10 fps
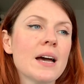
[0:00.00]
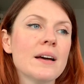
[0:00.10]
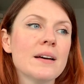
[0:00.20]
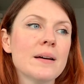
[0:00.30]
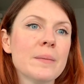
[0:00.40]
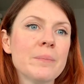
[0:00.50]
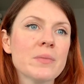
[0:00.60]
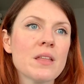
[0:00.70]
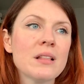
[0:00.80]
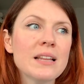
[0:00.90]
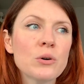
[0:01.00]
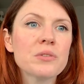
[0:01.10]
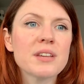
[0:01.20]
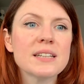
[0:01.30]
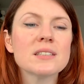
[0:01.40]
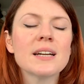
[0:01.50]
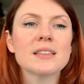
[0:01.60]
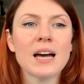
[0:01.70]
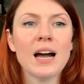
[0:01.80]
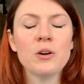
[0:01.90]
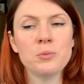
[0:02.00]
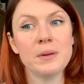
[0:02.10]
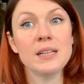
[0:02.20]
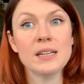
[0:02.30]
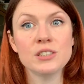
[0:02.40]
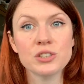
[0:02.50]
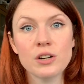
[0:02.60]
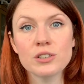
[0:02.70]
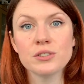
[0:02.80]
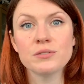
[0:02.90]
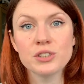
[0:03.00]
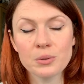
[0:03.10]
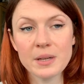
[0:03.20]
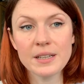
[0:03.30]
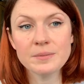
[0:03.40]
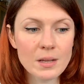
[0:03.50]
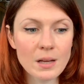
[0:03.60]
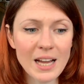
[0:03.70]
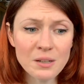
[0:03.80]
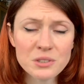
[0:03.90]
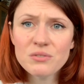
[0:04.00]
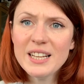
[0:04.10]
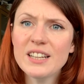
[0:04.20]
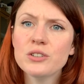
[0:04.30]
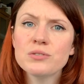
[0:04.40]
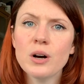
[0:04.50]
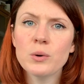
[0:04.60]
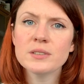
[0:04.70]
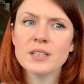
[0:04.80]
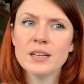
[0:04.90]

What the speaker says: Little things like that I would be in charge of doing. And it was a really good role.